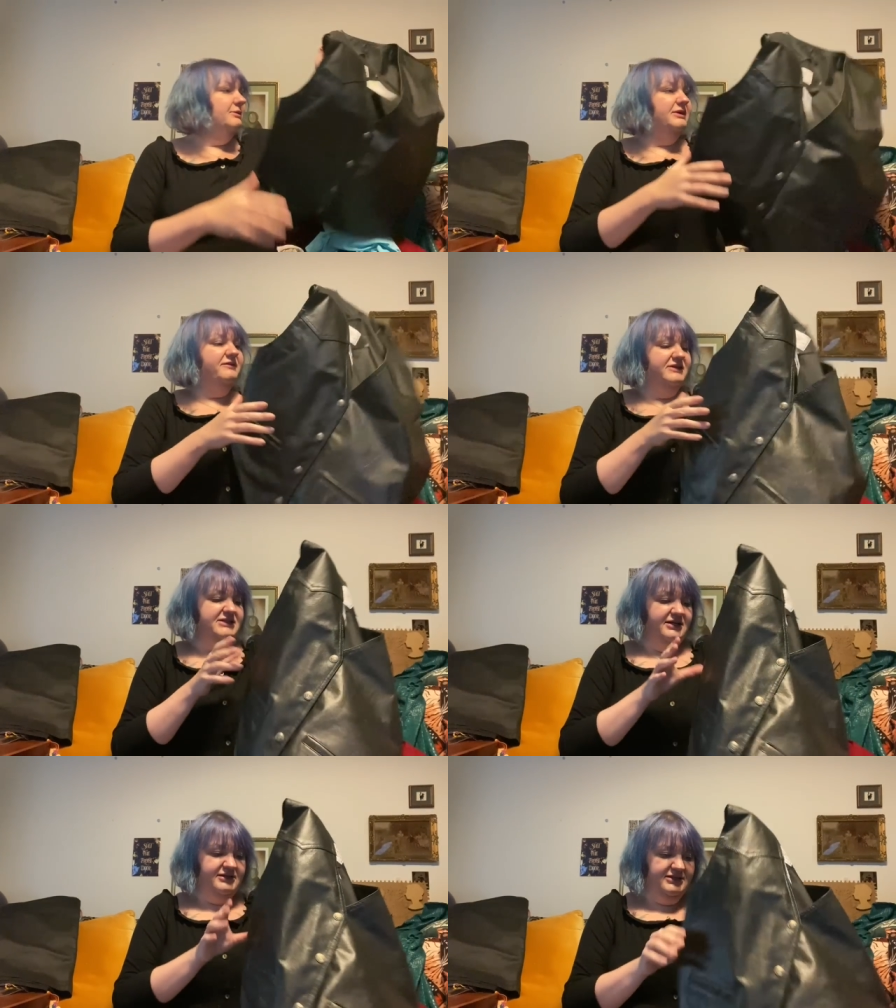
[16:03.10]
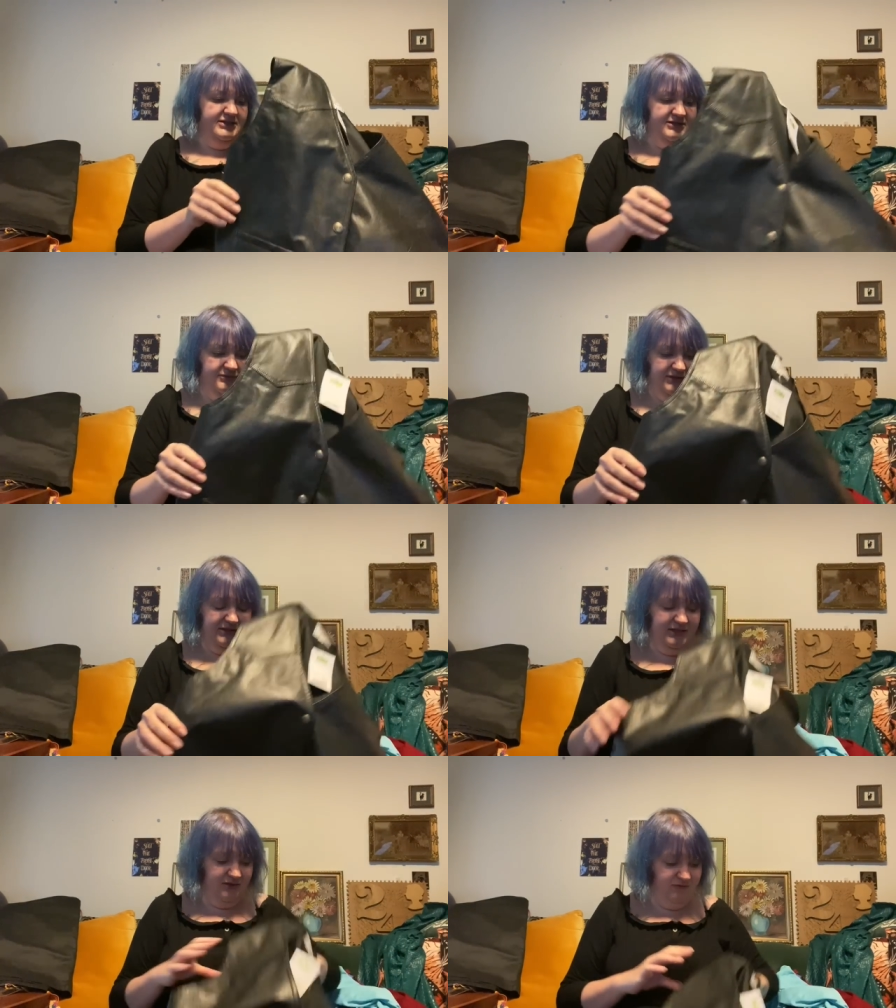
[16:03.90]
bit of a dud because I don't think
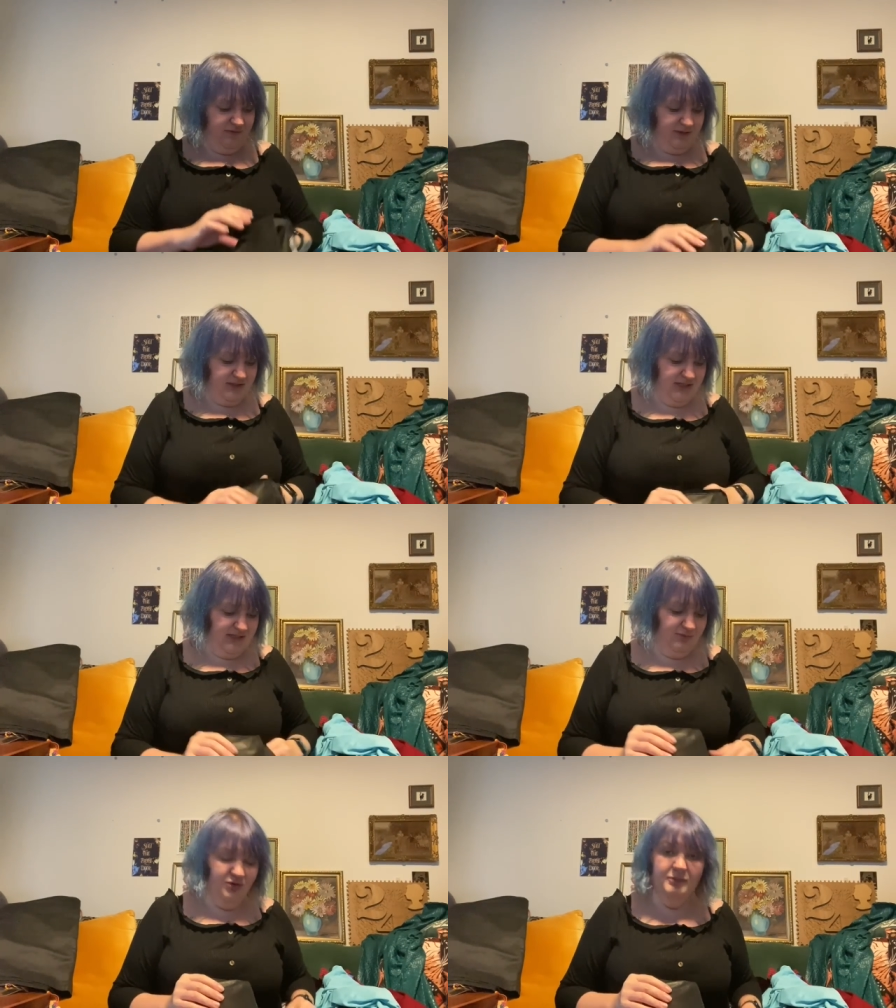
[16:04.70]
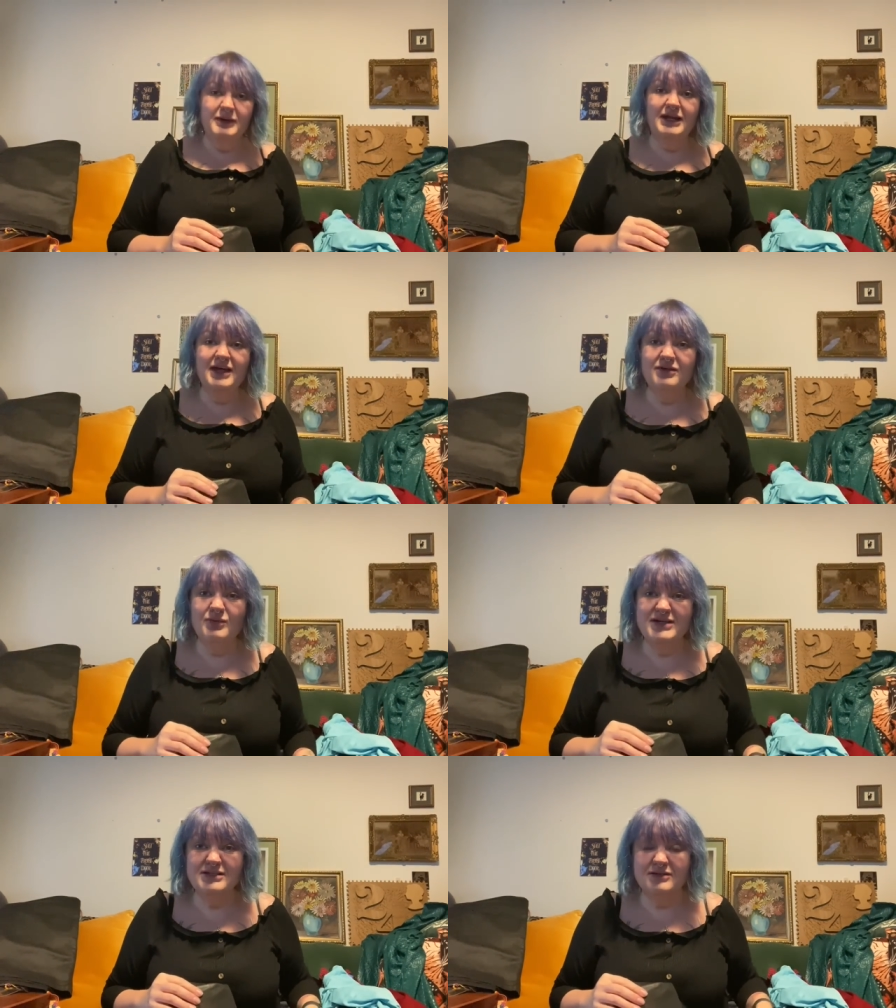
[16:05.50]
they go for much anymore, but leather
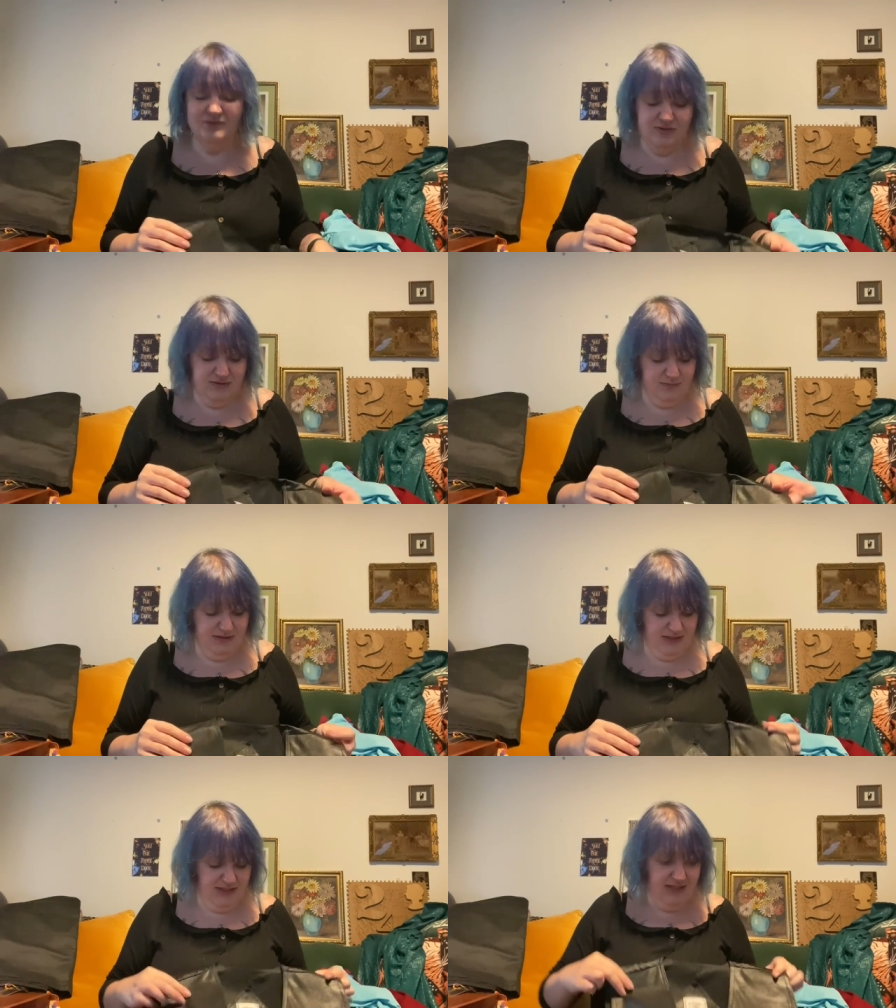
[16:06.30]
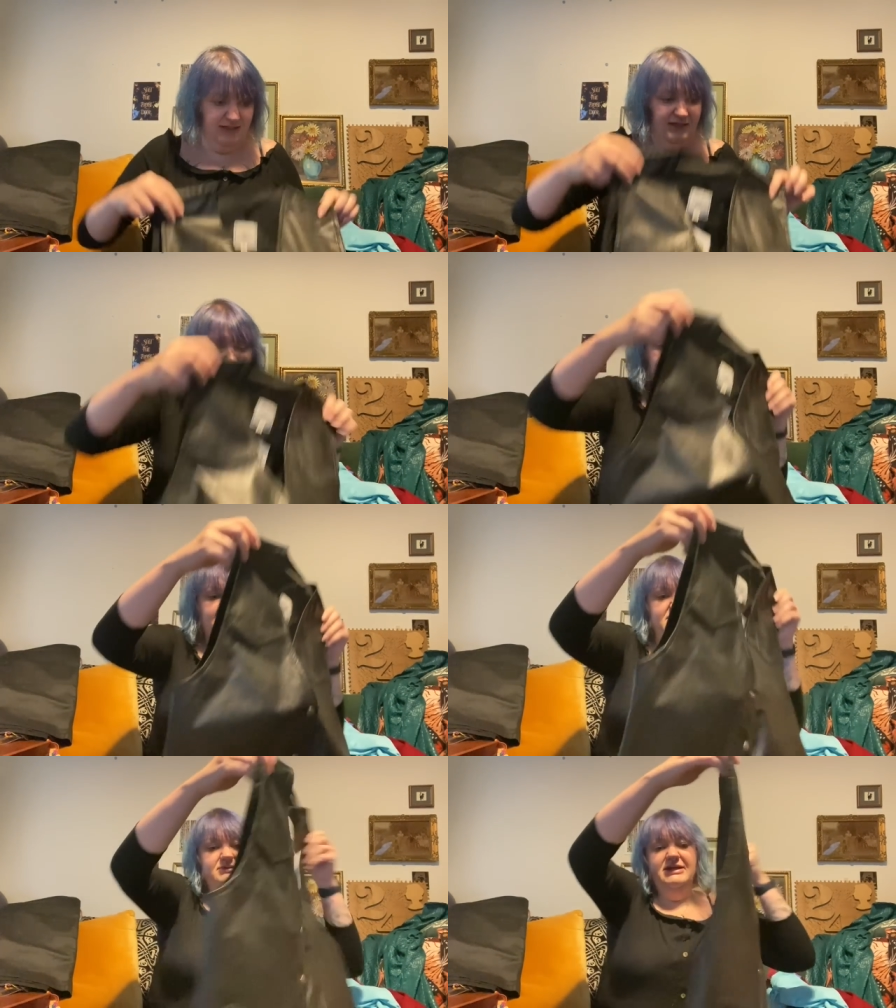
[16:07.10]
waistcoats used to be a thing.
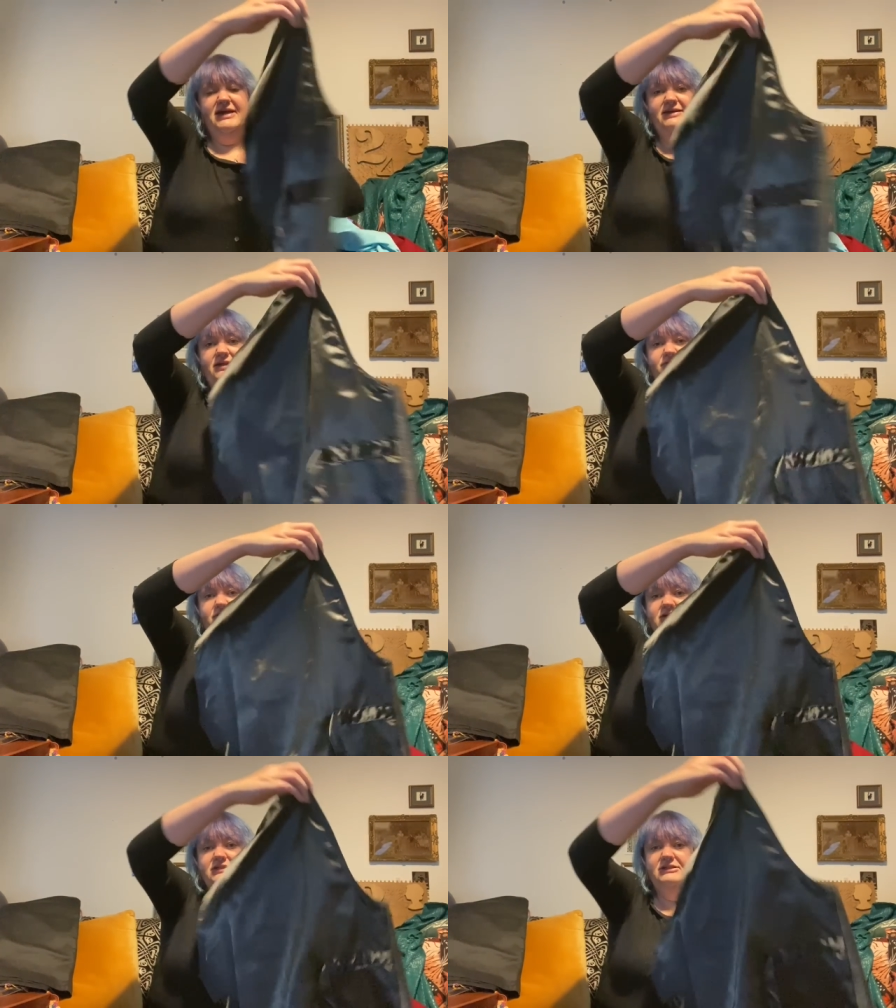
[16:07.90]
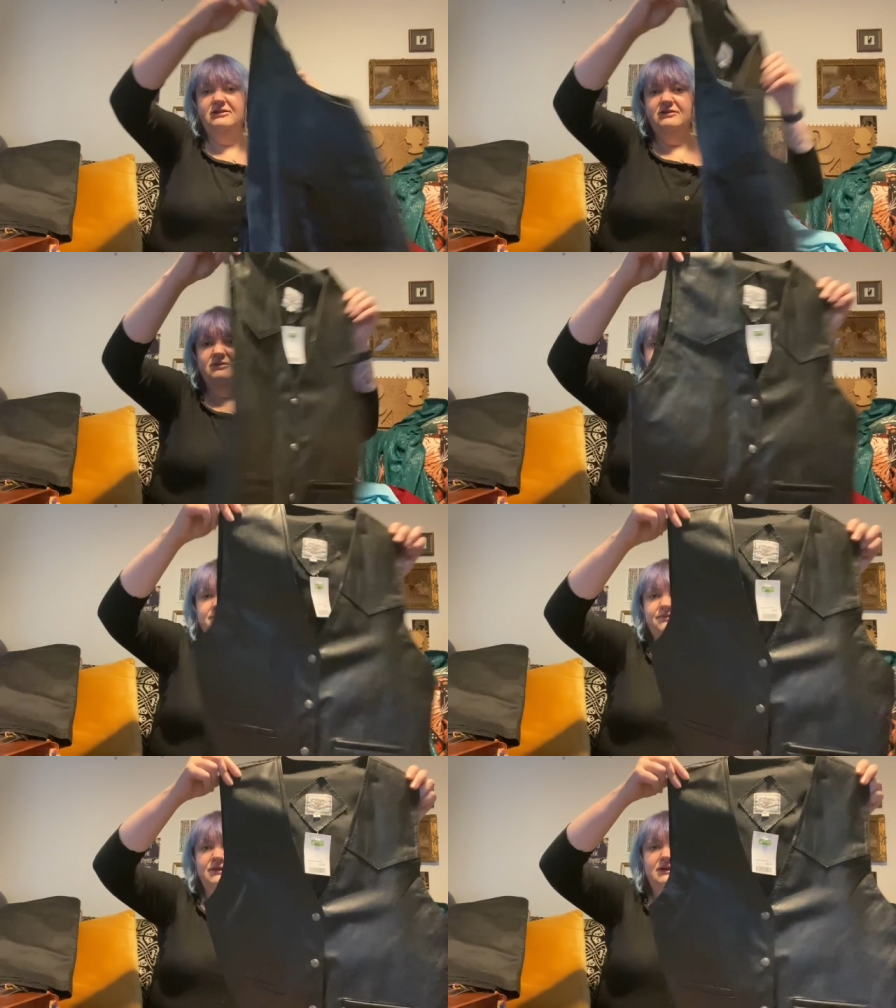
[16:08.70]
It's only leather fronted though.
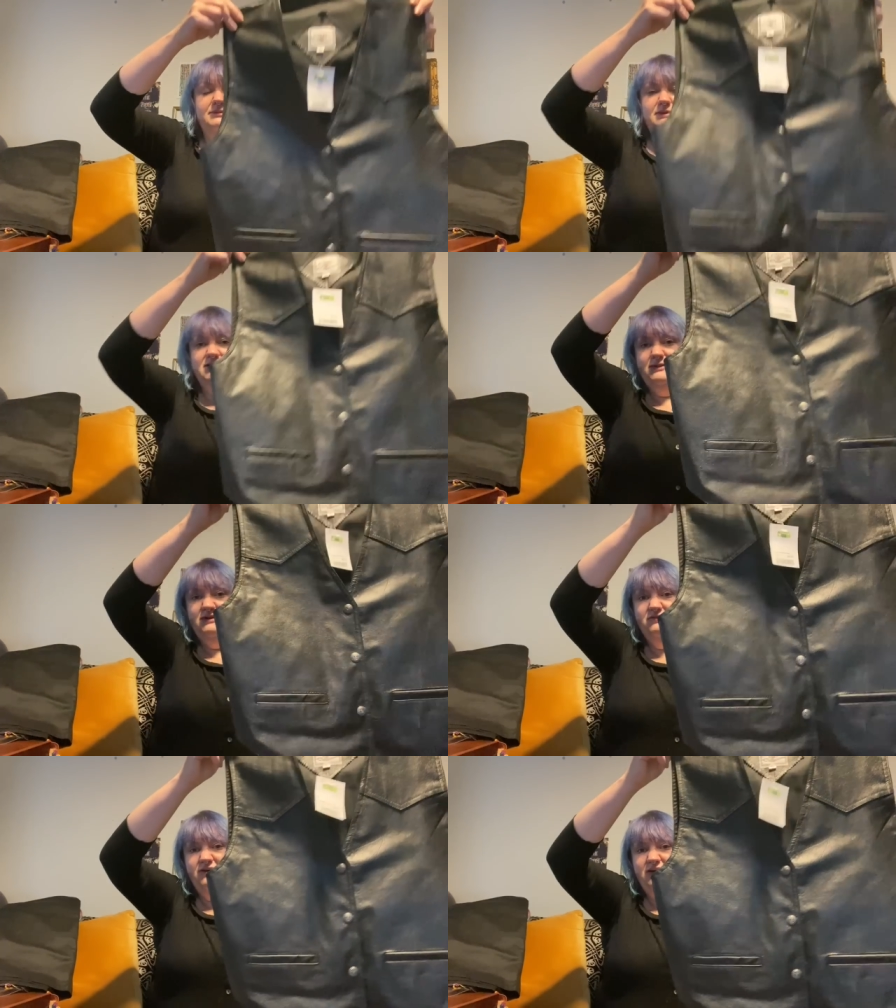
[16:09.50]
But I spent a